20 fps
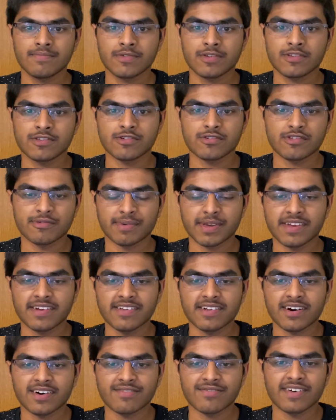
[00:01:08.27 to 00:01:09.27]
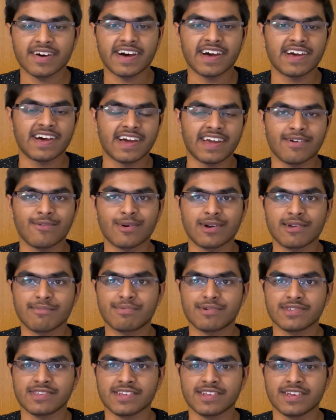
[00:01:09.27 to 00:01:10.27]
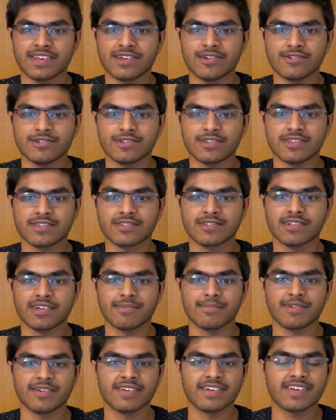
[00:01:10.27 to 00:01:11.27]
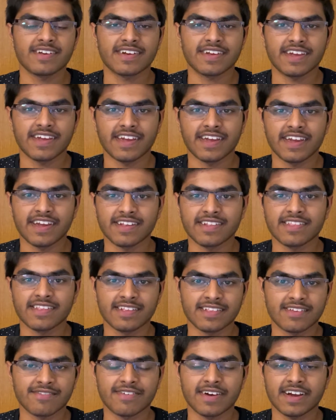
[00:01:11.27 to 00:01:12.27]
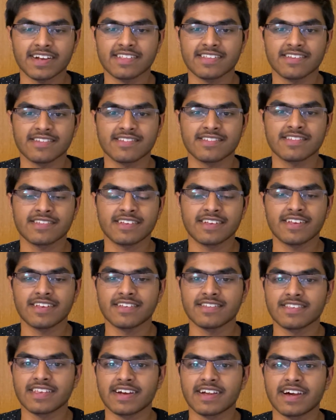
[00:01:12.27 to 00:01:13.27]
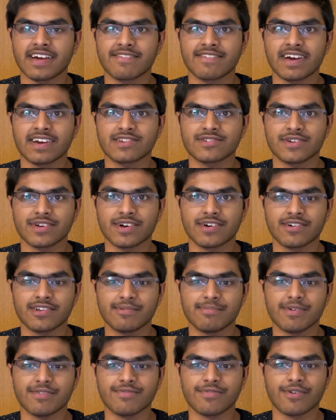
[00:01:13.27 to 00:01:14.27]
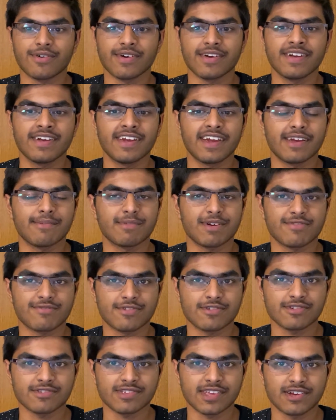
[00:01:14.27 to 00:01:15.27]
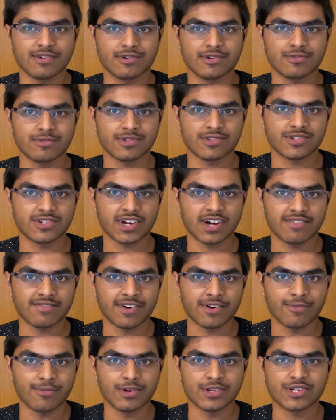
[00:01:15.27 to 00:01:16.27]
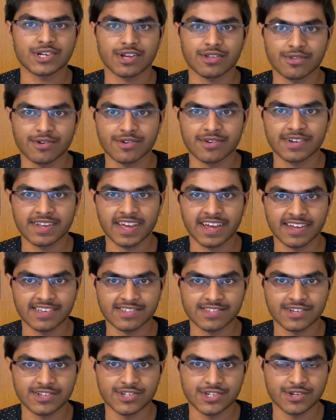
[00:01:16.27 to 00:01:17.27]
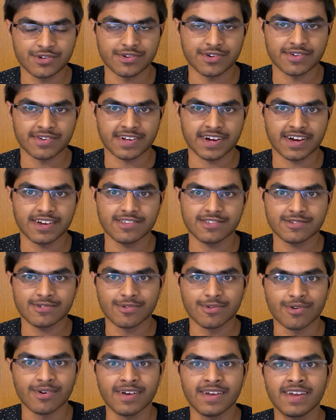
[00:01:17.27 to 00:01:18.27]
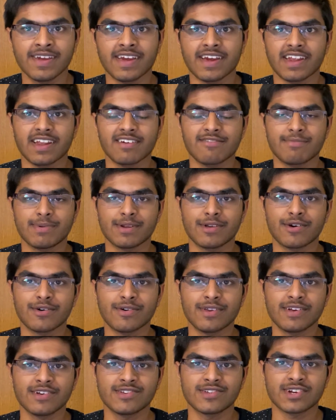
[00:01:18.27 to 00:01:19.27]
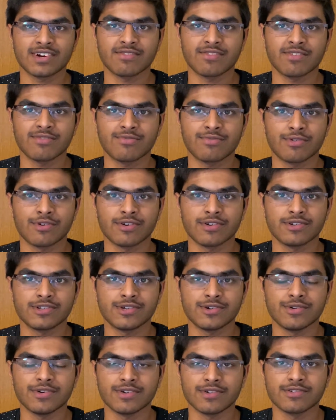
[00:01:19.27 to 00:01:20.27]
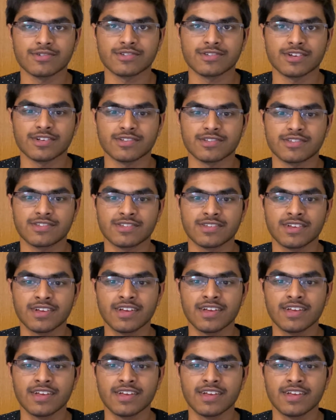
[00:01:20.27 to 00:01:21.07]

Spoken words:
So to begin off, I want to present a huge disclaimer, and the fact is that I've actually coded before, and my first language was Java, which I learned as a junior in high school, and I've been coding in Java for 2 years since.